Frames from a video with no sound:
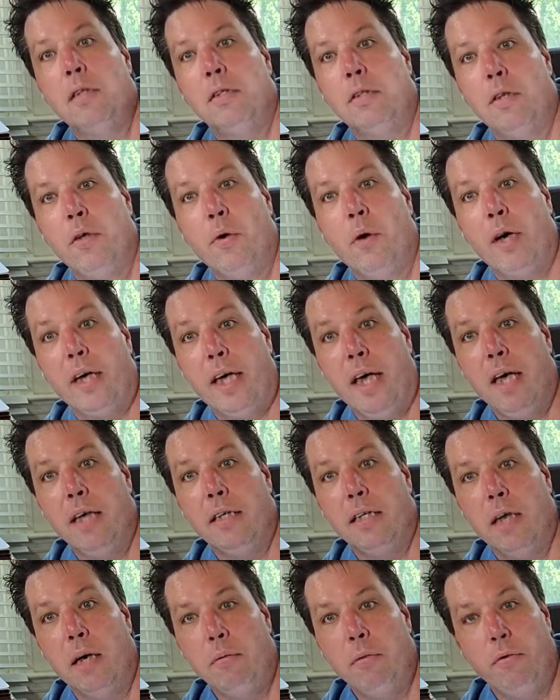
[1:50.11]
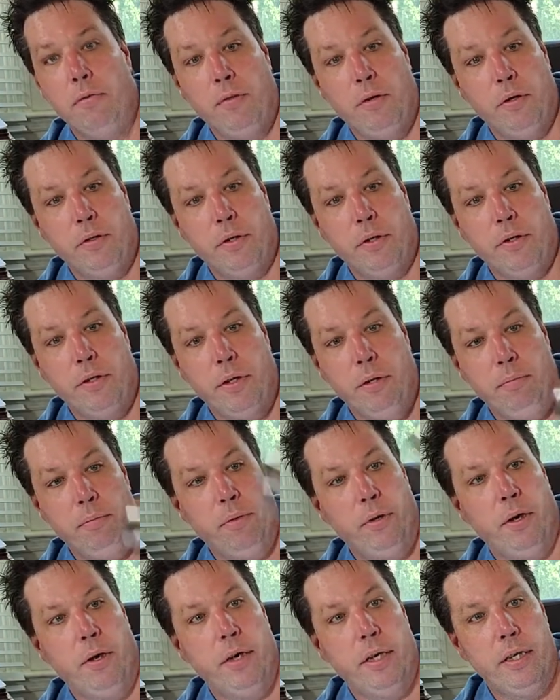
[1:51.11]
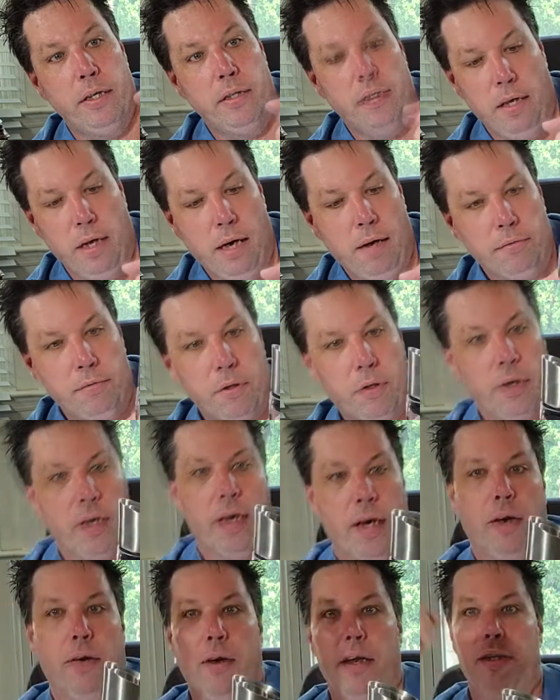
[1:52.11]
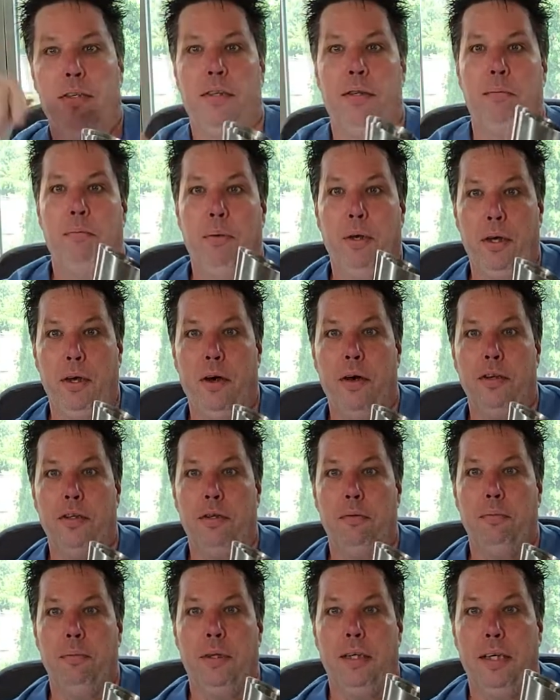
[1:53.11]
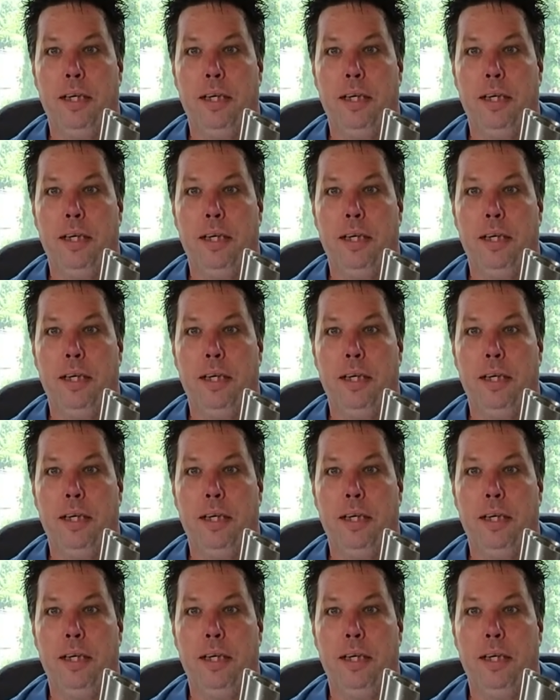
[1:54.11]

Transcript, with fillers: to again double filter the impurities after it aerates. Pretty awesome.